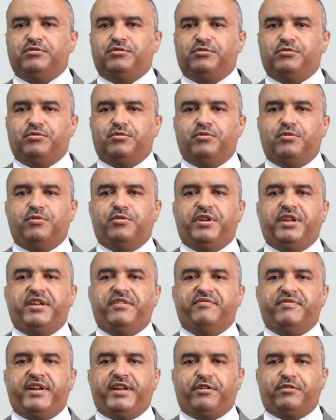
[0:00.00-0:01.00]
to
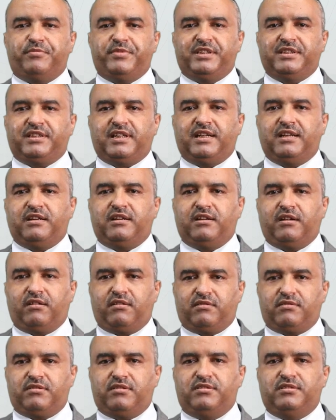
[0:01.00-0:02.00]
environmental
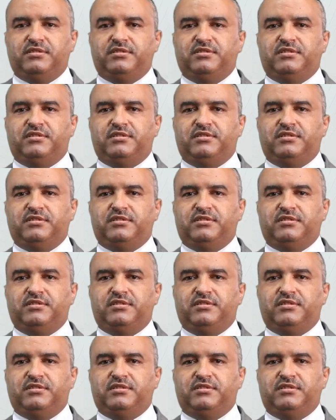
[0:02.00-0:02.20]
health,